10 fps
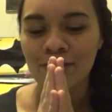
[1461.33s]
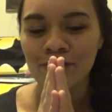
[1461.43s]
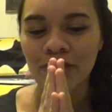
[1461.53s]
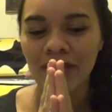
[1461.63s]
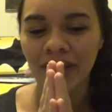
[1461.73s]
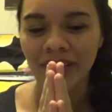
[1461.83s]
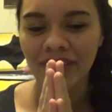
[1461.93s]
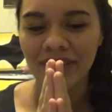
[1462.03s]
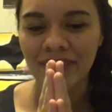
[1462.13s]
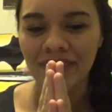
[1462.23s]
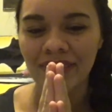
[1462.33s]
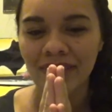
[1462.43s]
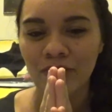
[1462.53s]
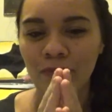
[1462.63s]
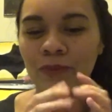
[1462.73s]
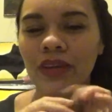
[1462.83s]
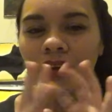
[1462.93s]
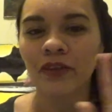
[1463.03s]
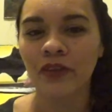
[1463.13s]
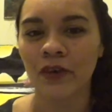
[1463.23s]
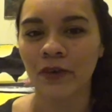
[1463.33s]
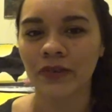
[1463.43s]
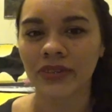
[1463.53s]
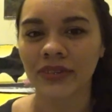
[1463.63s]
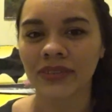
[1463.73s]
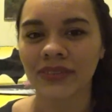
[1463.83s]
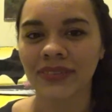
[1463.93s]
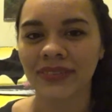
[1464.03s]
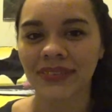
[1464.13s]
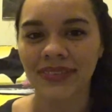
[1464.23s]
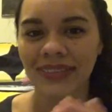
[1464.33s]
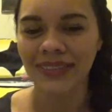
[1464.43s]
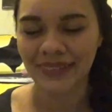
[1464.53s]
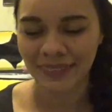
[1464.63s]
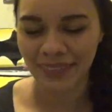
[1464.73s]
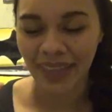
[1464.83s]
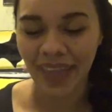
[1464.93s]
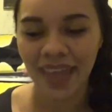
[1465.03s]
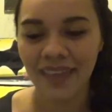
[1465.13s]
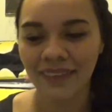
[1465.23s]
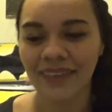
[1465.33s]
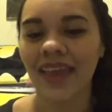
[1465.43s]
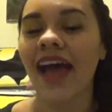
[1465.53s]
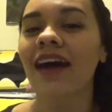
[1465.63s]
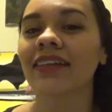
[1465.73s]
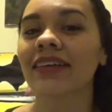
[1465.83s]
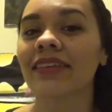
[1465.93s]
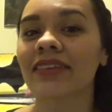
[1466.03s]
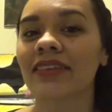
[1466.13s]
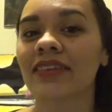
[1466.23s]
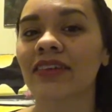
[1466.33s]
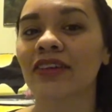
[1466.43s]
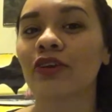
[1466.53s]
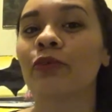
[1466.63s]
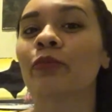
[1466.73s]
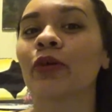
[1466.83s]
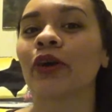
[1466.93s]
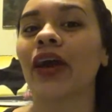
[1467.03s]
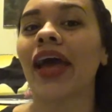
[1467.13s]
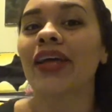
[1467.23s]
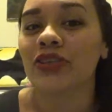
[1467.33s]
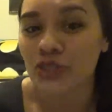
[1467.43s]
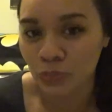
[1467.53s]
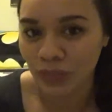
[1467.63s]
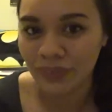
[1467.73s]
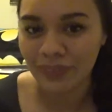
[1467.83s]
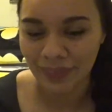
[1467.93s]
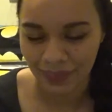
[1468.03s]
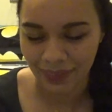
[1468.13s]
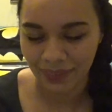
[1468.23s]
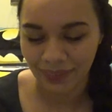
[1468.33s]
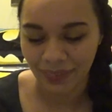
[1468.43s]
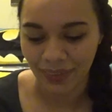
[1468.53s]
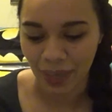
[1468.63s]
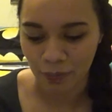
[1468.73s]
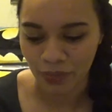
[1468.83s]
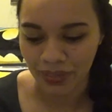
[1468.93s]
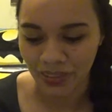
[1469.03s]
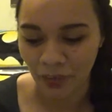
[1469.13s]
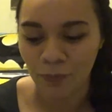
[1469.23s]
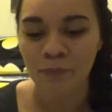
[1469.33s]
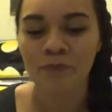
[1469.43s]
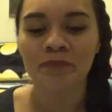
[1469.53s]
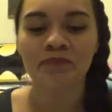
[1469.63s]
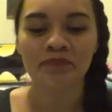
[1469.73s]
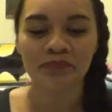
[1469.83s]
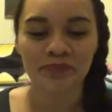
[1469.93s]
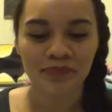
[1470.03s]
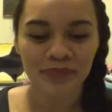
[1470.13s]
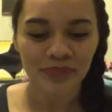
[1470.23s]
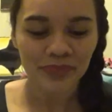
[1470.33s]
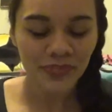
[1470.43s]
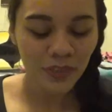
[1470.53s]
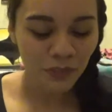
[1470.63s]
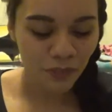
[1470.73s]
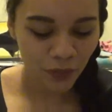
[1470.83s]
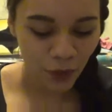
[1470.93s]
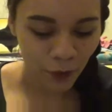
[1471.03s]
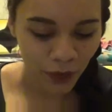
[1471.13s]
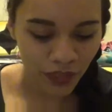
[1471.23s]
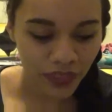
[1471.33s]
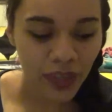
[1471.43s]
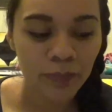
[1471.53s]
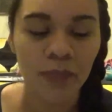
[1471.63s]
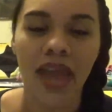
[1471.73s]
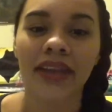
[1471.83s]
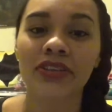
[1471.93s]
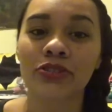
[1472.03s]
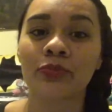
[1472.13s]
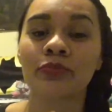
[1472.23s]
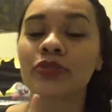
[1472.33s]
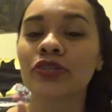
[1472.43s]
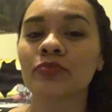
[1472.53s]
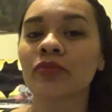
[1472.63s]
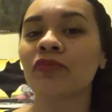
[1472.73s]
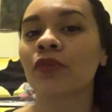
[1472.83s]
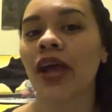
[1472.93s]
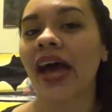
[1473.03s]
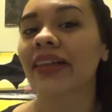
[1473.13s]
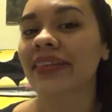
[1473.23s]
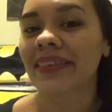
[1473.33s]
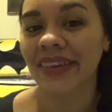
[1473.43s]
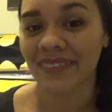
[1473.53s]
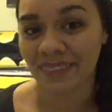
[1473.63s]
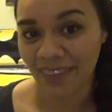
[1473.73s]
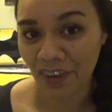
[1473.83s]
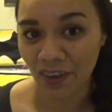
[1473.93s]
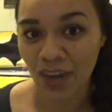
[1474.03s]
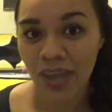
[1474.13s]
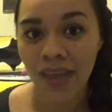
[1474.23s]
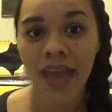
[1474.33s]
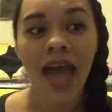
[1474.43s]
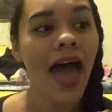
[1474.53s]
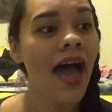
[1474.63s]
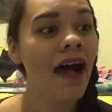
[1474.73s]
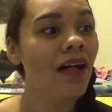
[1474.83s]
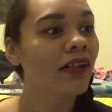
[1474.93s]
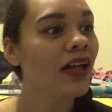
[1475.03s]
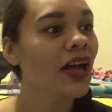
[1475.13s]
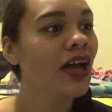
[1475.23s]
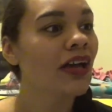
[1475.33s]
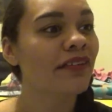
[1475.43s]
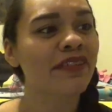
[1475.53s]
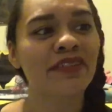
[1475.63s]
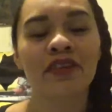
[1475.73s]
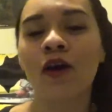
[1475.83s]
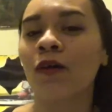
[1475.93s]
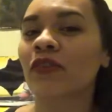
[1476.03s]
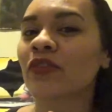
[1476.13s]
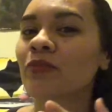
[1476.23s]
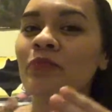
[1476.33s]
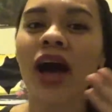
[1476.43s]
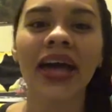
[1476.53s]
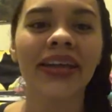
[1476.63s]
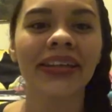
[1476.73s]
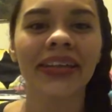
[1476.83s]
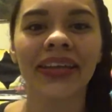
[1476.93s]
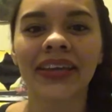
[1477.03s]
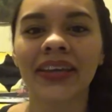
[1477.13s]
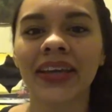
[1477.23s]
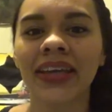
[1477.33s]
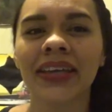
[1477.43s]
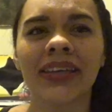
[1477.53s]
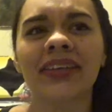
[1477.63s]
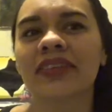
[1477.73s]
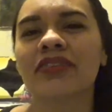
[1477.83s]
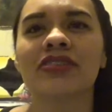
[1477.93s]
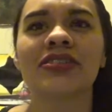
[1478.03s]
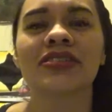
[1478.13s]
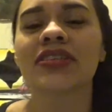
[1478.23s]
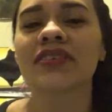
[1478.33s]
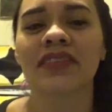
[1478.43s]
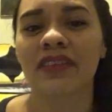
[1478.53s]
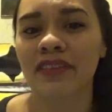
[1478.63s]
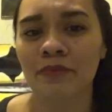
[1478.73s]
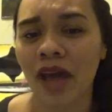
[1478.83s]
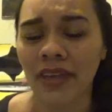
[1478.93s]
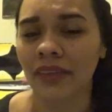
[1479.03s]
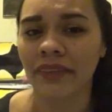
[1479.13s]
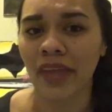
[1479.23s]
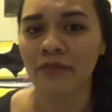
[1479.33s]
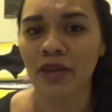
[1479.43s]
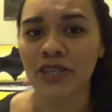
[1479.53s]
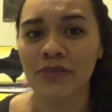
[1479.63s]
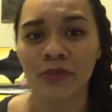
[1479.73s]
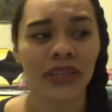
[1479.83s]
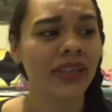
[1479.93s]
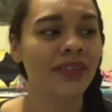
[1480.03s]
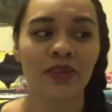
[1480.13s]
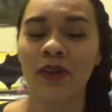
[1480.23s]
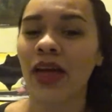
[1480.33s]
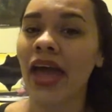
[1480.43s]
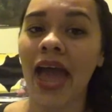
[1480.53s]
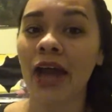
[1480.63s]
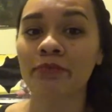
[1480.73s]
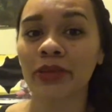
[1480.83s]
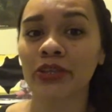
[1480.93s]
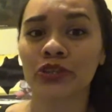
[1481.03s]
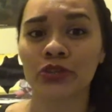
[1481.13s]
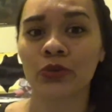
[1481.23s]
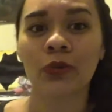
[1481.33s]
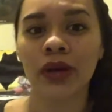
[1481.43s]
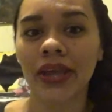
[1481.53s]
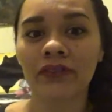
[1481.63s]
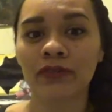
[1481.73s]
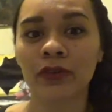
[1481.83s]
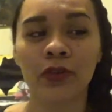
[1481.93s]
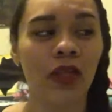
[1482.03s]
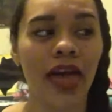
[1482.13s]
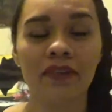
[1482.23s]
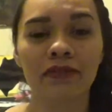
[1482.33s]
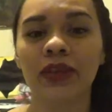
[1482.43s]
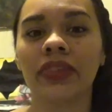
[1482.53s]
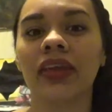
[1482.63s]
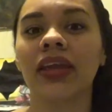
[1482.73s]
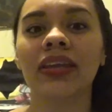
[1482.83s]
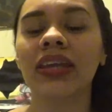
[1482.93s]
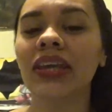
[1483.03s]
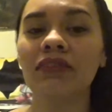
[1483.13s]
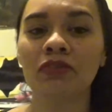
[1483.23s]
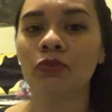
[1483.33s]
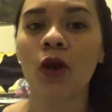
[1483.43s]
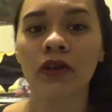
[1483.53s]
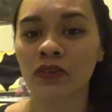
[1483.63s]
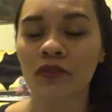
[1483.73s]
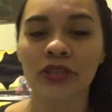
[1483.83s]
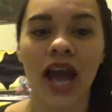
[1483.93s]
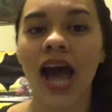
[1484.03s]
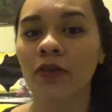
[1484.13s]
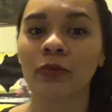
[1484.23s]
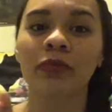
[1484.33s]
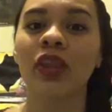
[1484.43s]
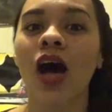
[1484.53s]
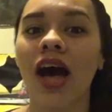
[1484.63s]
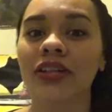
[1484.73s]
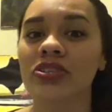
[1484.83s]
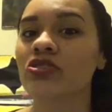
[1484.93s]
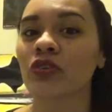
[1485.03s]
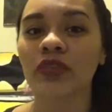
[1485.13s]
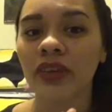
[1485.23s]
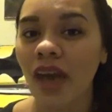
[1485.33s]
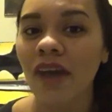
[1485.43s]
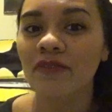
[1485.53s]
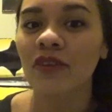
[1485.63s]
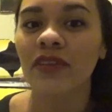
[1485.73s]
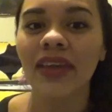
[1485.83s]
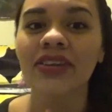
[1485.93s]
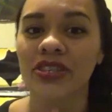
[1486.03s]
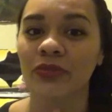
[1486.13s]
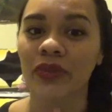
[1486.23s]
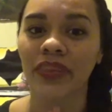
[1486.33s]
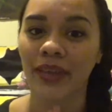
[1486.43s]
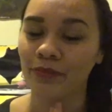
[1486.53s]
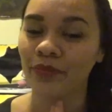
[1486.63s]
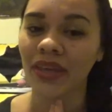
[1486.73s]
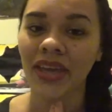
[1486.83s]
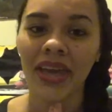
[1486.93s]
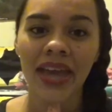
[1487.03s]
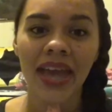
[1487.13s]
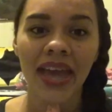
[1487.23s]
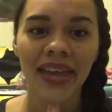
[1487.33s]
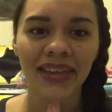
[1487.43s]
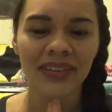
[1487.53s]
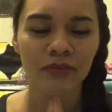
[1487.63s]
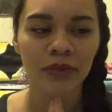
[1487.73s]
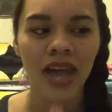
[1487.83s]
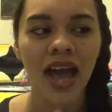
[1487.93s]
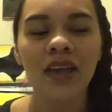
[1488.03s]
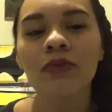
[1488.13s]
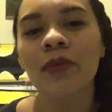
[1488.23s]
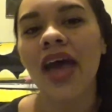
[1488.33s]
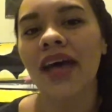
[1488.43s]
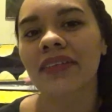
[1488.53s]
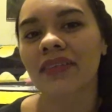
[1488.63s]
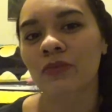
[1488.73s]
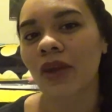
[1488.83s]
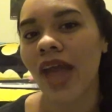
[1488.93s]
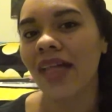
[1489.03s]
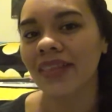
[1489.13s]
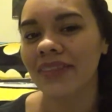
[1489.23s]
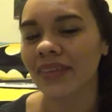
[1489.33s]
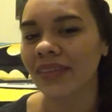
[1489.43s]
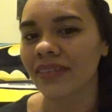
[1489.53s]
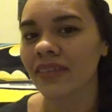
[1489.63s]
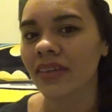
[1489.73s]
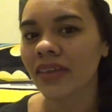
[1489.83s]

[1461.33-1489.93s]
because we all know the Alice Cooper entrance that happened here. So think back to just before Alice gets there. Hal is all smiling. He doesn't smile that much, but he's all happy, joyful, everything. And he even walks over to Hiram Lodge and starts a conversation with him. And when Hiram asks where Alice is,